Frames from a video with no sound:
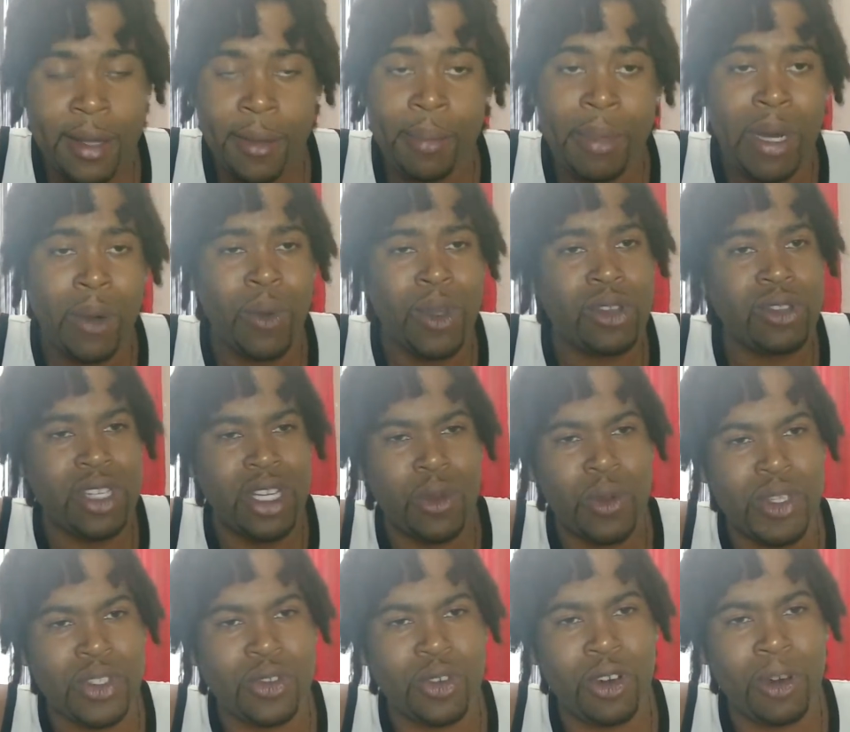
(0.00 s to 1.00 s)
But when you're dealing with
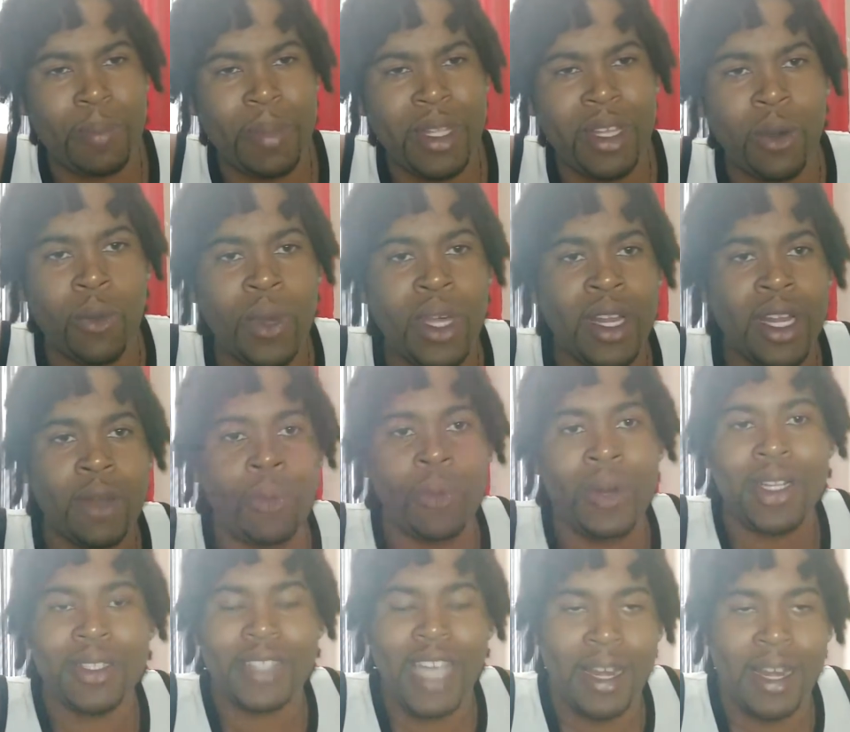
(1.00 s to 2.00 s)
Scorpio, we're
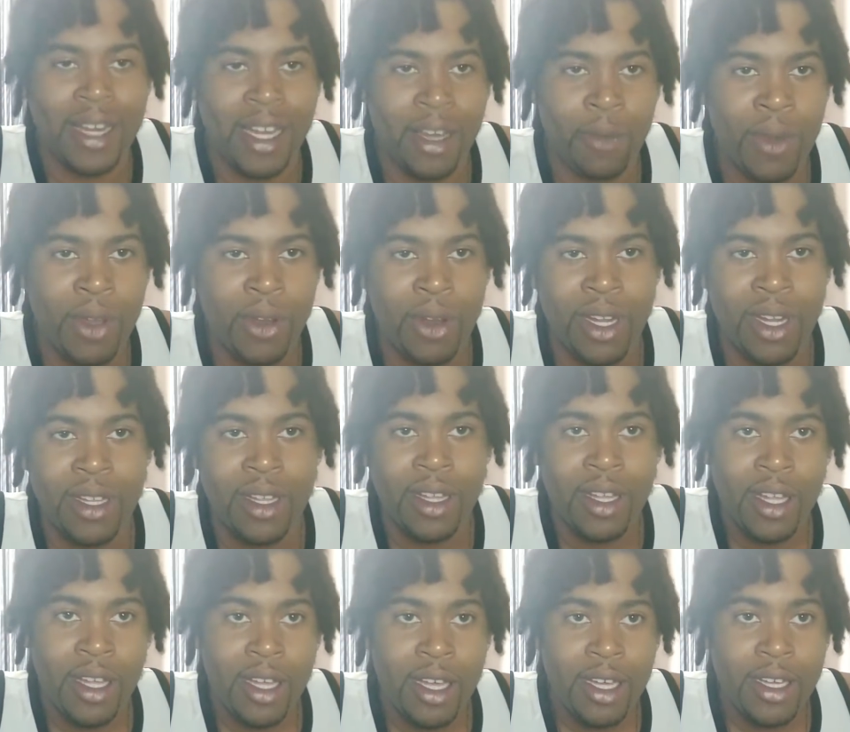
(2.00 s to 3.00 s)
the type that we're gonna
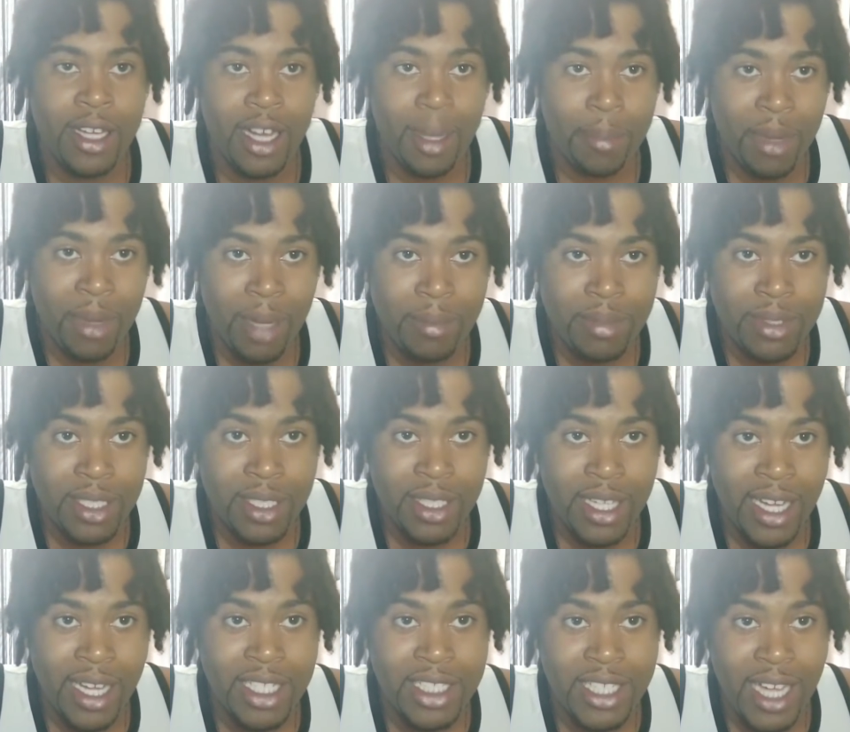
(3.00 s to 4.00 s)
come up to
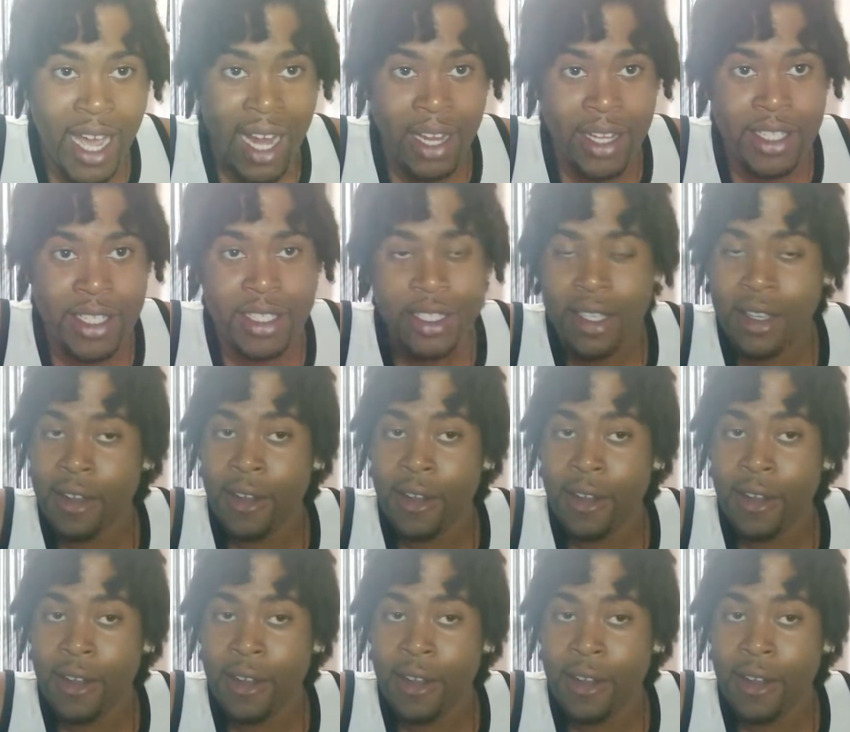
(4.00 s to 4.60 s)
that challenge.